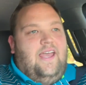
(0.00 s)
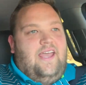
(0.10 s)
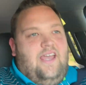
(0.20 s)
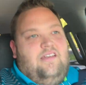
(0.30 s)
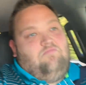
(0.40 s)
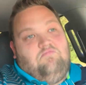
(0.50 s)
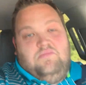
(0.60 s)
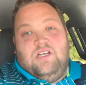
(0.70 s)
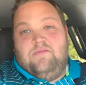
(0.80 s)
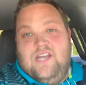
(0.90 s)
and
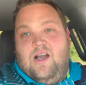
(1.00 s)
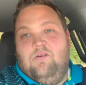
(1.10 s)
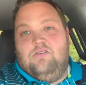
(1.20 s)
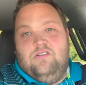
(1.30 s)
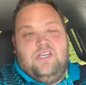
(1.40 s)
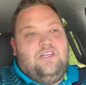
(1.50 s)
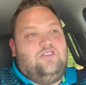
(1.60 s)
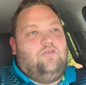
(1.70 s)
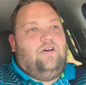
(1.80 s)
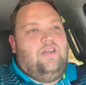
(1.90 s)
something I would really
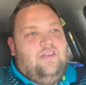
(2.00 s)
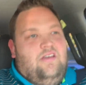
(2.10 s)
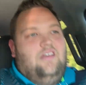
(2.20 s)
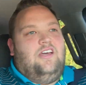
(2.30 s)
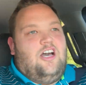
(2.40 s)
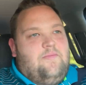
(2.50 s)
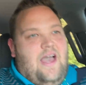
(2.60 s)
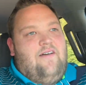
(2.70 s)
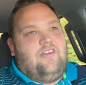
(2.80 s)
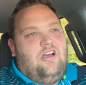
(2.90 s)
enjoy
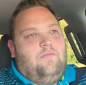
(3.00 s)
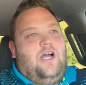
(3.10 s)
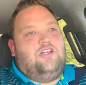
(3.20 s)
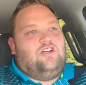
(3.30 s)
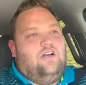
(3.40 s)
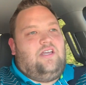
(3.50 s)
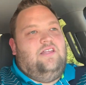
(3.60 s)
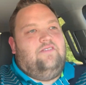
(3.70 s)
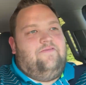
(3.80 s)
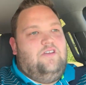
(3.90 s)
having on my truck
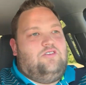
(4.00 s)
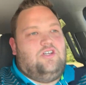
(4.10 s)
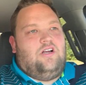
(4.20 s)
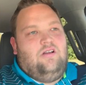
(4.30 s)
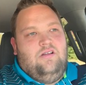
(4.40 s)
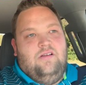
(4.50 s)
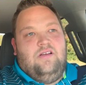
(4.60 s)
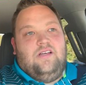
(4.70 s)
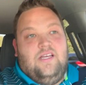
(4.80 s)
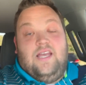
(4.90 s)
in the future
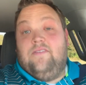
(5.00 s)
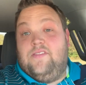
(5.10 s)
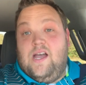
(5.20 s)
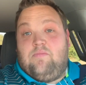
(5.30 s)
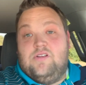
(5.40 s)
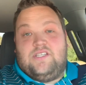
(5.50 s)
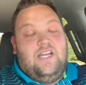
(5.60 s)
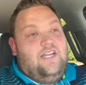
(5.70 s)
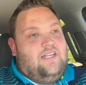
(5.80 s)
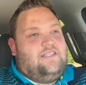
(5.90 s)
if that
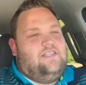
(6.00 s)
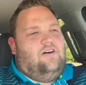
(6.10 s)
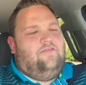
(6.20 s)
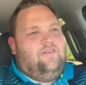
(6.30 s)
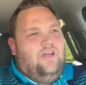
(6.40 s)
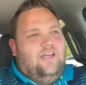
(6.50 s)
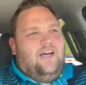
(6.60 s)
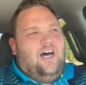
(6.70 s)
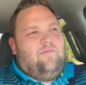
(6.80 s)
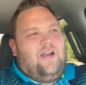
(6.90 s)
presented itself.
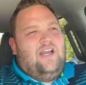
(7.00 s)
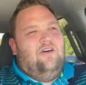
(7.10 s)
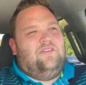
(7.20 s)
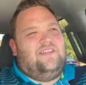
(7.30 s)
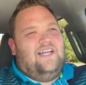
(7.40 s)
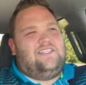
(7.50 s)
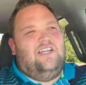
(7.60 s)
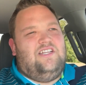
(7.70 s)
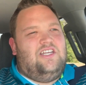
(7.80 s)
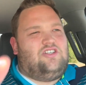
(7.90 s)
But I know that that's an
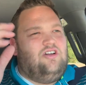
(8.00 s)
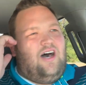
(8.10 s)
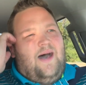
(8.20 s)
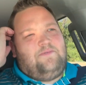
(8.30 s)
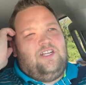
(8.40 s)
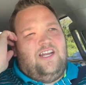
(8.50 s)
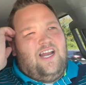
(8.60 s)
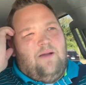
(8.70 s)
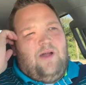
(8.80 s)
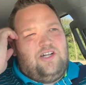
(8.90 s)
additional option,
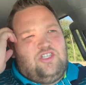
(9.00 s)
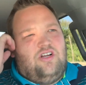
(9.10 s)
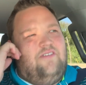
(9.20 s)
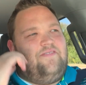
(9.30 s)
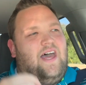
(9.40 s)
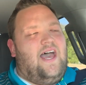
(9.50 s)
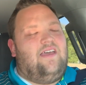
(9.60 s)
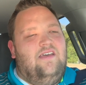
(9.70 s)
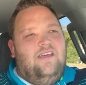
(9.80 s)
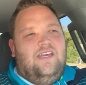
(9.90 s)
and I'm not sure if that
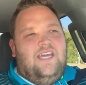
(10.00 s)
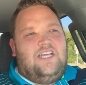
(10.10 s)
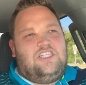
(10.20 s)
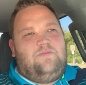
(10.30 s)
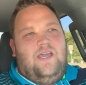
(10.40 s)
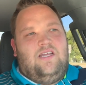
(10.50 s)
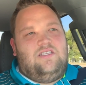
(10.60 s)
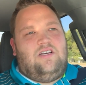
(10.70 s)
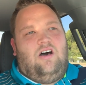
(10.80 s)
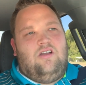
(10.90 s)

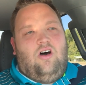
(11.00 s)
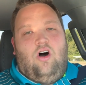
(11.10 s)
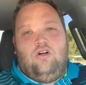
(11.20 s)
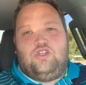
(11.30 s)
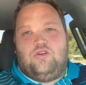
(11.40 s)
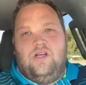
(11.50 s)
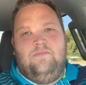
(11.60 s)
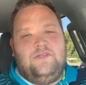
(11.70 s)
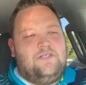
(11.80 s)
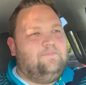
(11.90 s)
expands on all
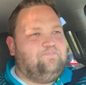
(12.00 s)
trims,